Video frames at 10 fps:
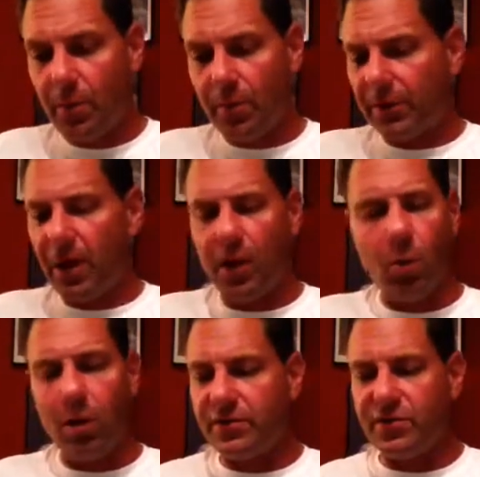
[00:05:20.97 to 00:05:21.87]
But the other
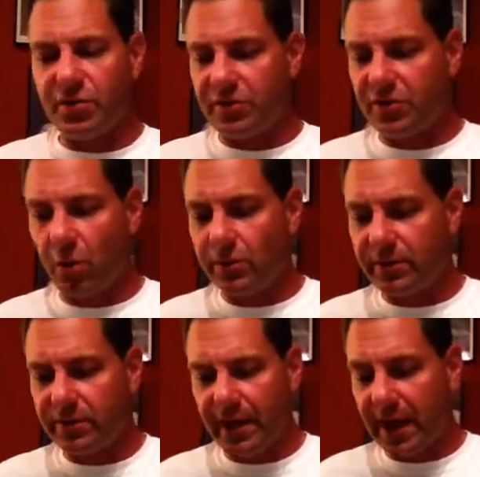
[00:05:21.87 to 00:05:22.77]
ones are just so
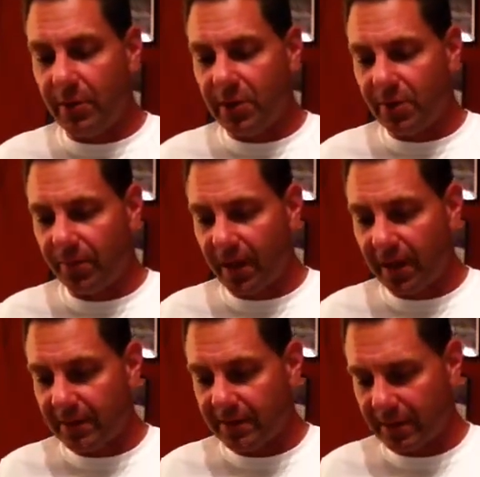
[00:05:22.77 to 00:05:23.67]
damn in your
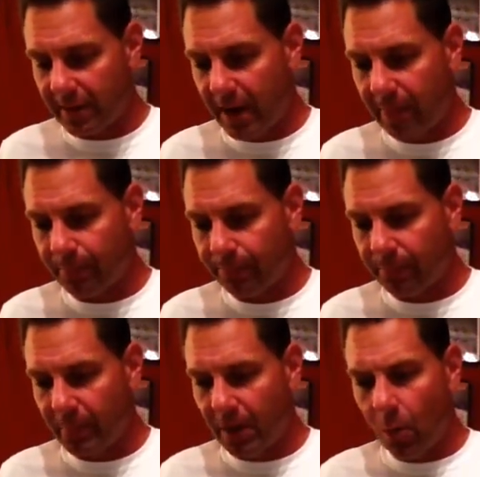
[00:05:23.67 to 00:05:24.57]
face. And uh,
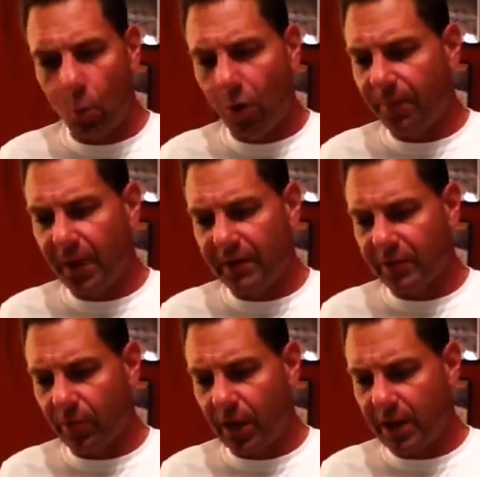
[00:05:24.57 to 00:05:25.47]
Warfare is
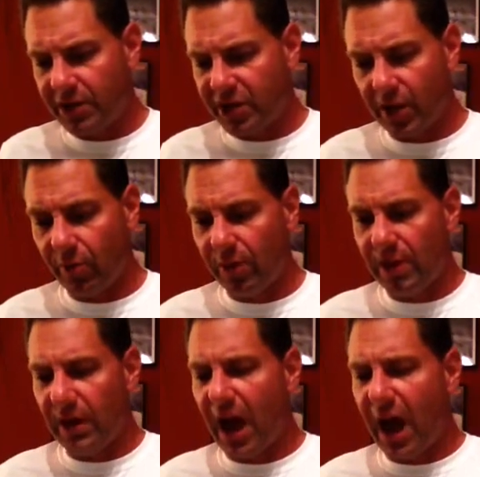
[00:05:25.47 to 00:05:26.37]
great.
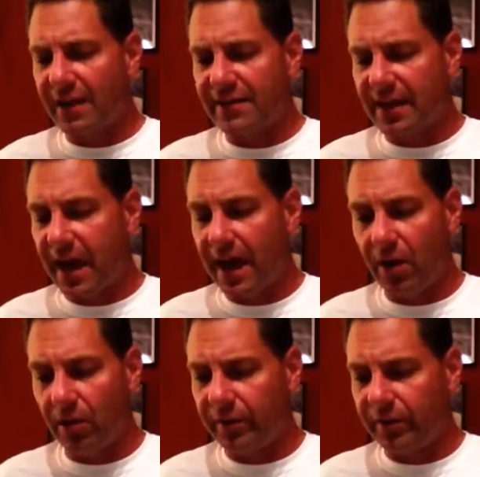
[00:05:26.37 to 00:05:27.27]
Generally,
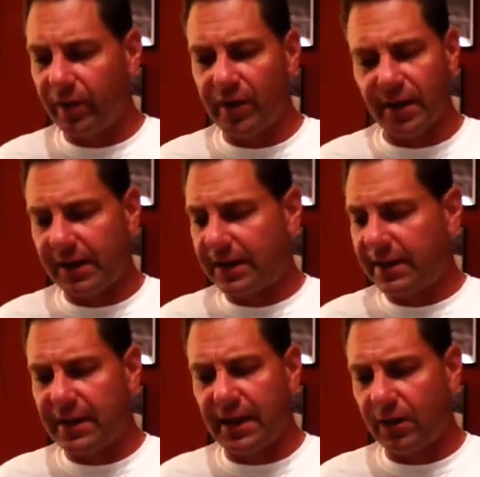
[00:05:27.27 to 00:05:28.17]
Hostile is, is a
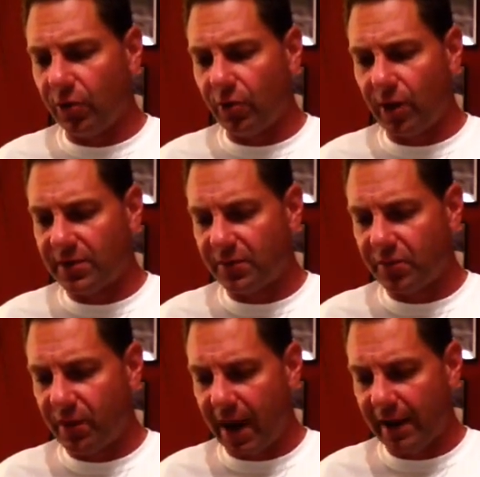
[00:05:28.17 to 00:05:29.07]
killer aggressive
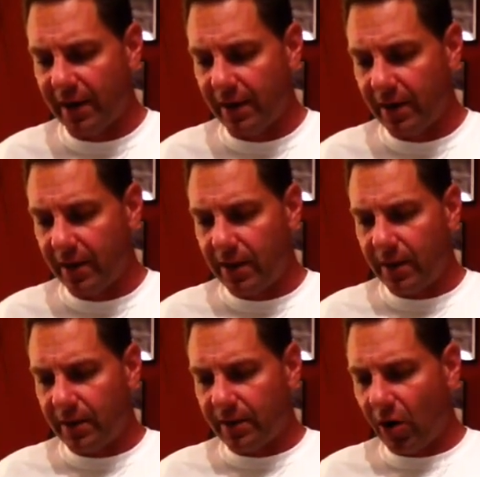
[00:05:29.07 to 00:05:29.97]
track.
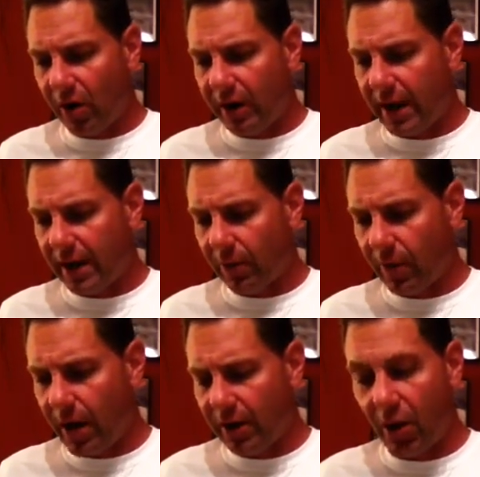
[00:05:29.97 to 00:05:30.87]
And Cardiac
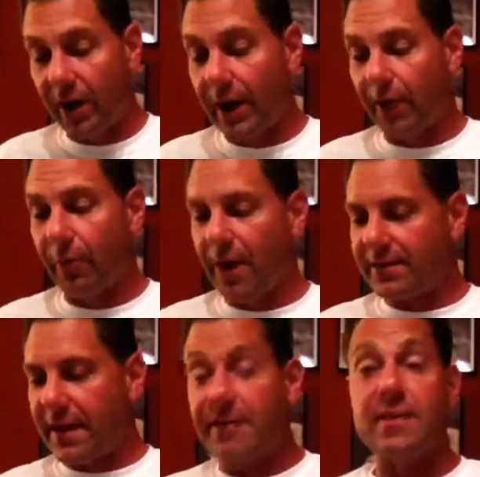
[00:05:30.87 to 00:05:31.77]
Arrest, Cardiac
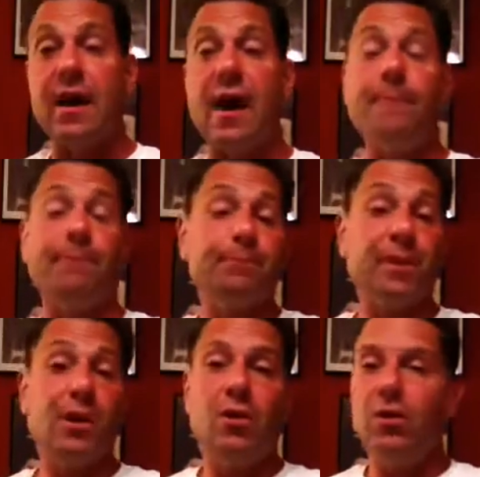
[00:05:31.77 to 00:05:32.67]
Arrest has a. Uh,
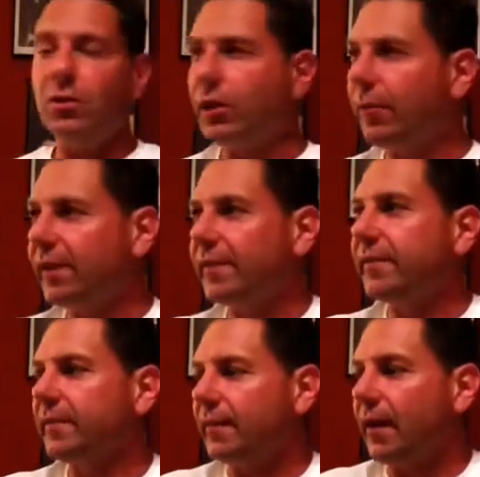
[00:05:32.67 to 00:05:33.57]

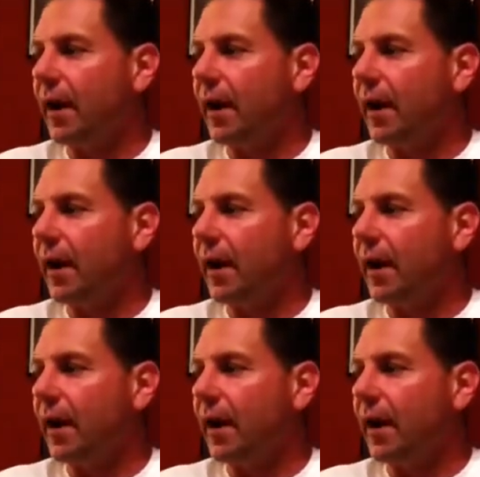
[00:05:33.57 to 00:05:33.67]
lyrics.